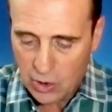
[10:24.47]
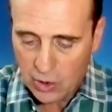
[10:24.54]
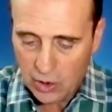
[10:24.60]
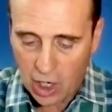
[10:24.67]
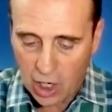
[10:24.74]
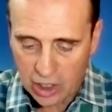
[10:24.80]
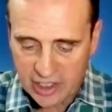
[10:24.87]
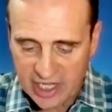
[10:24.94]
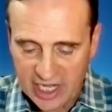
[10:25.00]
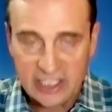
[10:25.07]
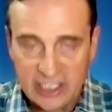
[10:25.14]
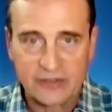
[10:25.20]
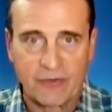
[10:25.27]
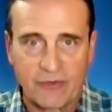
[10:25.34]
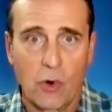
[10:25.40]
Our
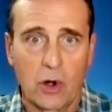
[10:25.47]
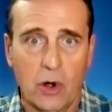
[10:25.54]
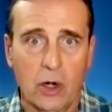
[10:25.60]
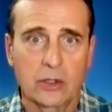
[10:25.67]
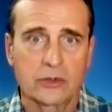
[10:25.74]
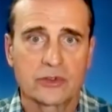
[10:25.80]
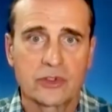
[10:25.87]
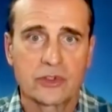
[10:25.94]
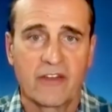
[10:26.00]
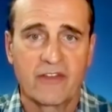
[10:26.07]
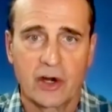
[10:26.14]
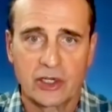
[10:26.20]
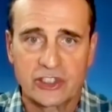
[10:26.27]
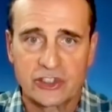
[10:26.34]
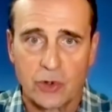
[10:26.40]
case for a
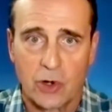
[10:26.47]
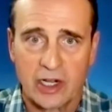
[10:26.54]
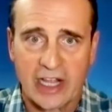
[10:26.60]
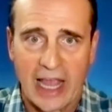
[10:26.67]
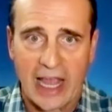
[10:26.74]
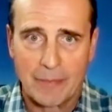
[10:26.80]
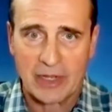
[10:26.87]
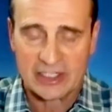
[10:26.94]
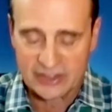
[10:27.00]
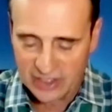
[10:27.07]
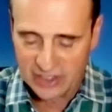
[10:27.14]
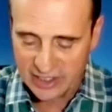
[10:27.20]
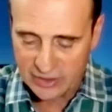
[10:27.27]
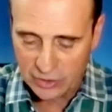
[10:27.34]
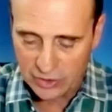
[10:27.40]
very strong capex
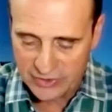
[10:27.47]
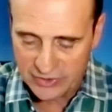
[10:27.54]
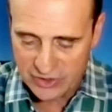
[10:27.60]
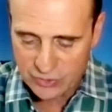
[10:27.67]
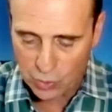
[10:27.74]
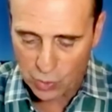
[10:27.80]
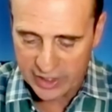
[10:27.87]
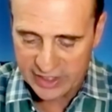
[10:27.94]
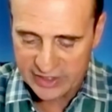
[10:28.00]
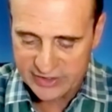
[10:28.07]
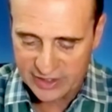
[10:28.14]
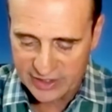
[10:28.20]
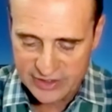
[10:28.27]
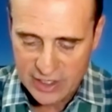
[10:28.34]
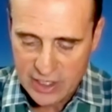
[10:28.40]
cycle in the 20s
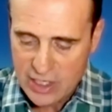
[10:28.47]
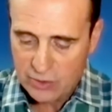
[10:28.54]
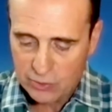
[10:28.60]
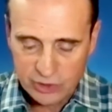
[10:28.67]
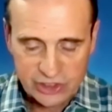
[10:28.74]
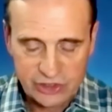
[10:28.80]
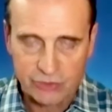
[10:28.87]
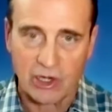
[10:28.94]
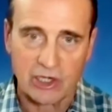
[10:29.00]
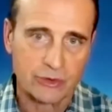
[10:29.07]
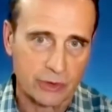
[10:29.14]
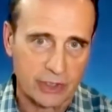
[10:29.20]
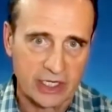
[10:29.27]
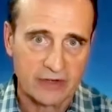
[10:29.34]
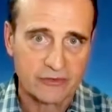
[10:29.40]
is
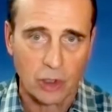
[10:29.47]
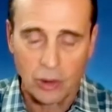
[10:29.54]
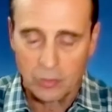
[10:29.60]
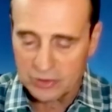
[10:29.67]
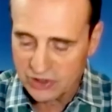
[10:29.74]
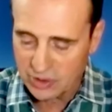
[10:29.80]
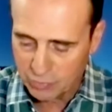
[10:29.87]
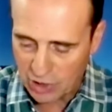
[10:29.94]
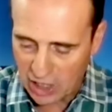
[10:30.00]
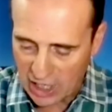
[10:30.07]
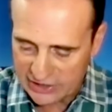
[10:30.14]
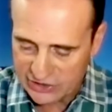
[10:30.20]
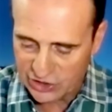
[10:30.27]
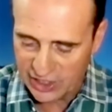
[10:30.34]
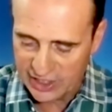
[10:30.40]
restructuring of global supply
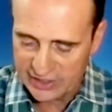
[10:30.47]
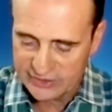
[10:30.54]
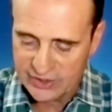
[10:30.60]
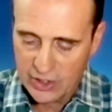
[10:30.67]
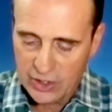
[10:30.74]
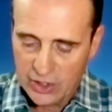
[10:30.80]
chains.